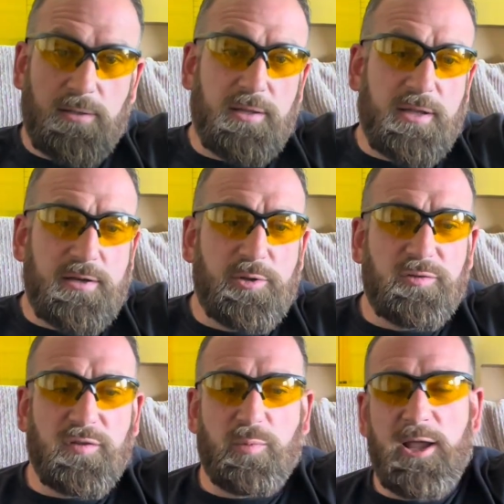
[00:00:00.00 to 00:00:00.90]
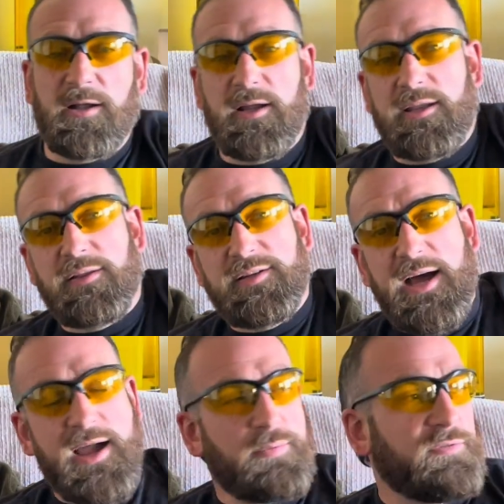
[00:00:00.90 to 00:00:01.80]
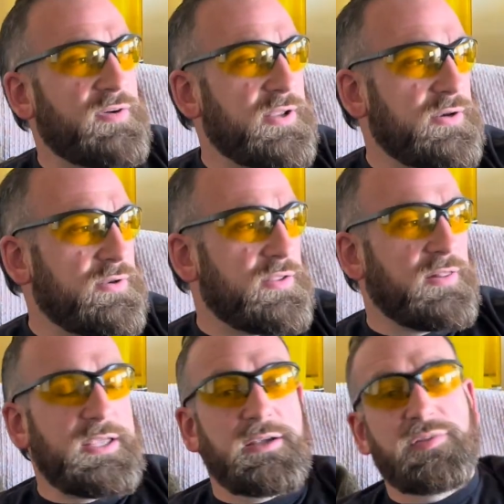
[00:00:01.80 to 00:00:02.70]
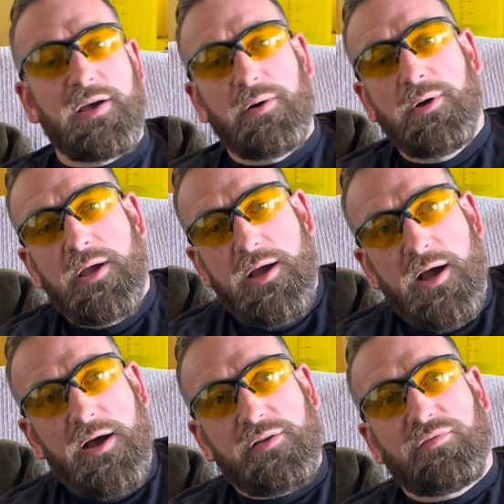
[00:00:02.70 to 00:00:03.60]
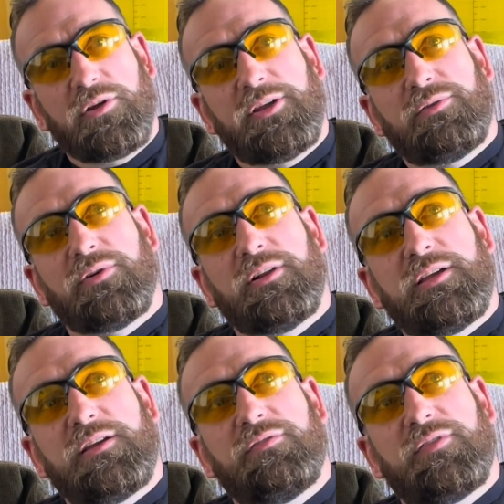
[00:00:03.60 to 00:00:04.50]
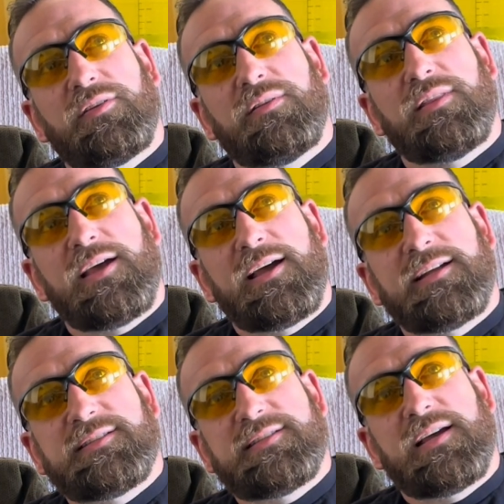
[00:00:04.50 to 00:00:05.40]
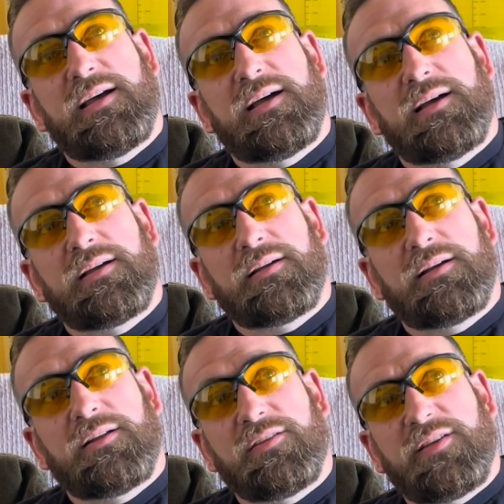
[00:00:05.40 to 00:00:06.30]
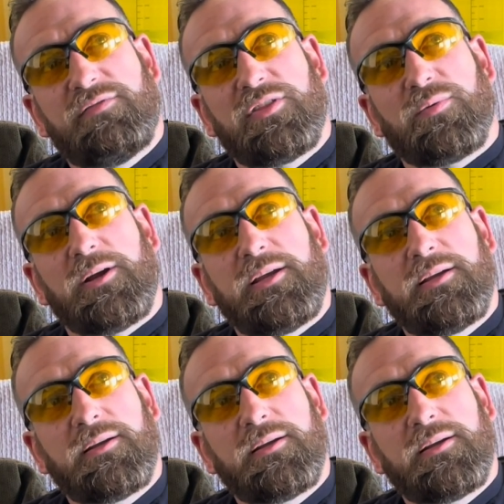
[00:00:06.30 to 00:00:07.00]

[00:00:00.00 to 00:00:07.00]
and then you use this black light, and the dye will find the leak. So I was really relieved that on the 7.3,